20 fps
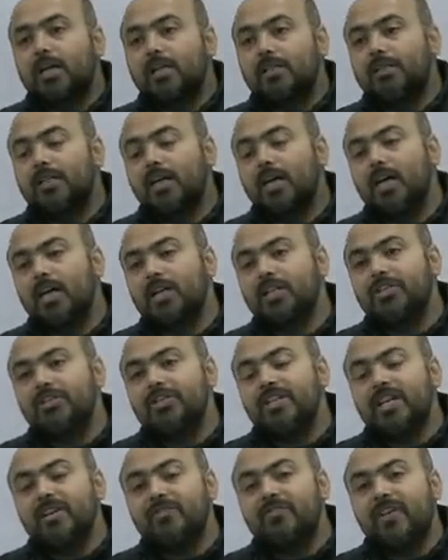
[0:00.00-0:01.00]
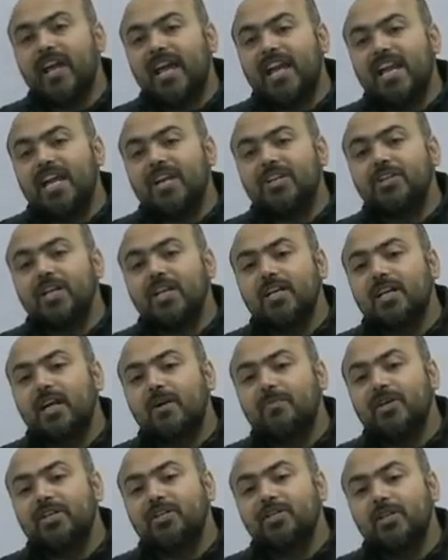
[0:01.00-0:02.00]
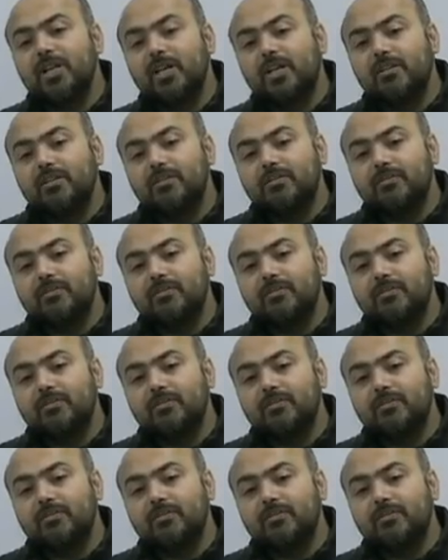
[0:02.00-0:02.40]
the Chief Election Commissioner,